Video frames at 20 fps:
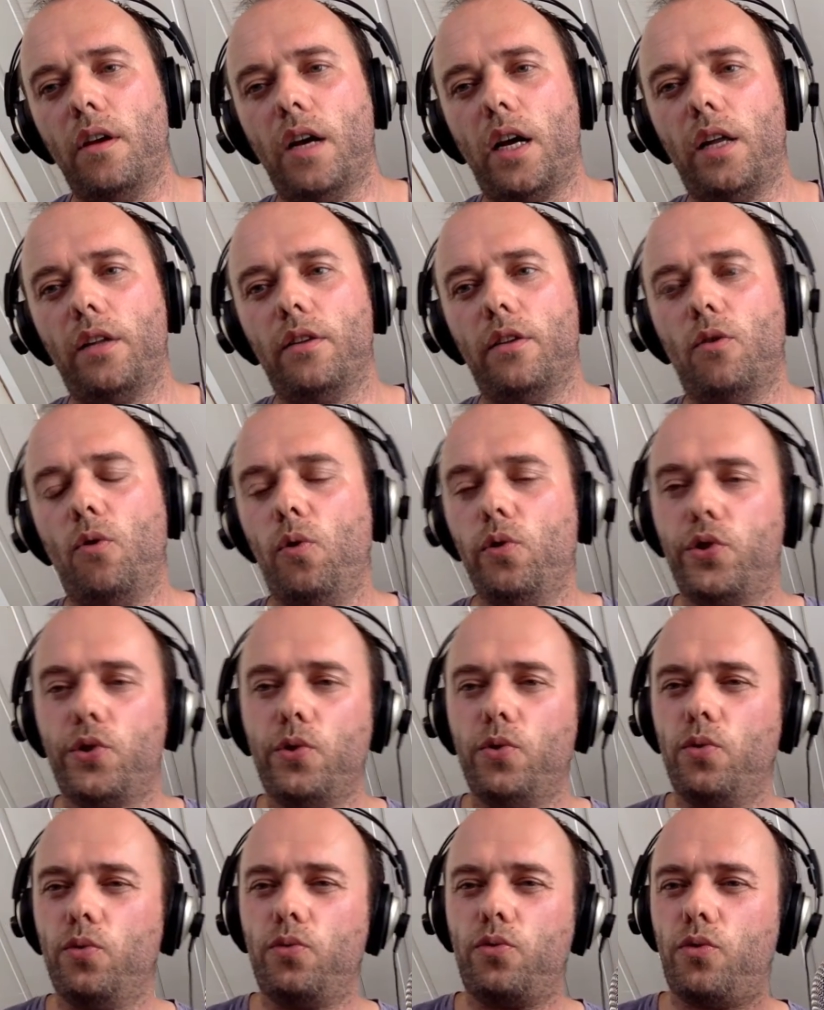and
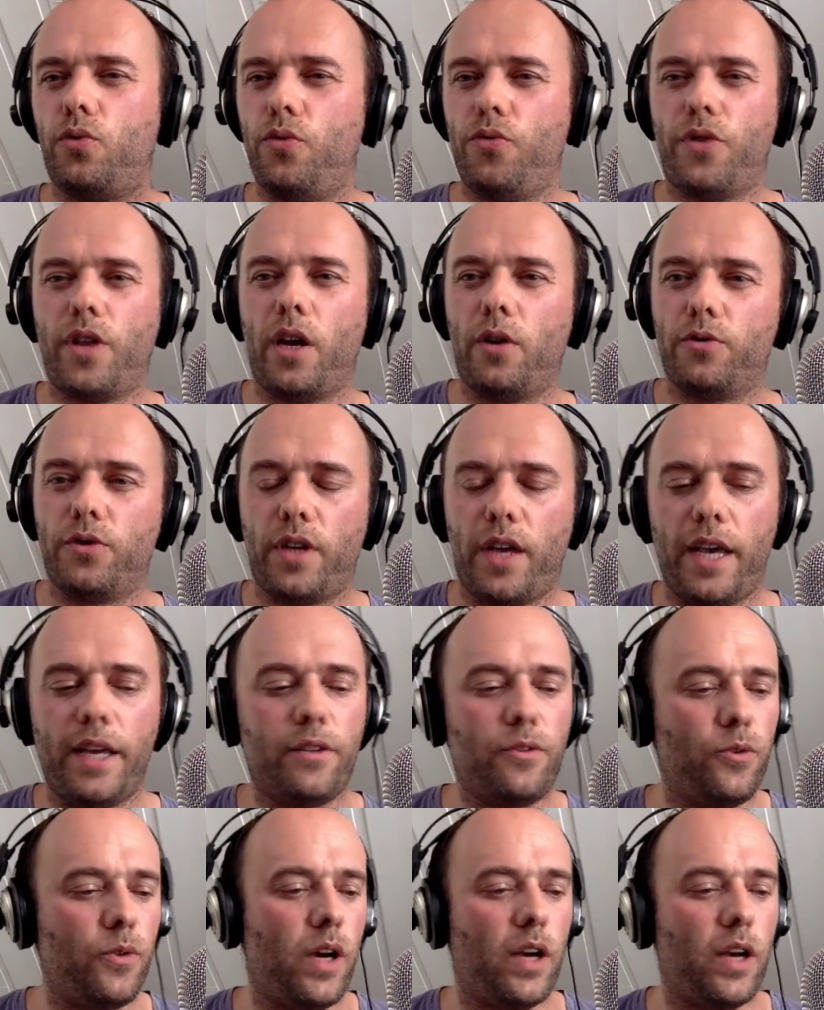also 2008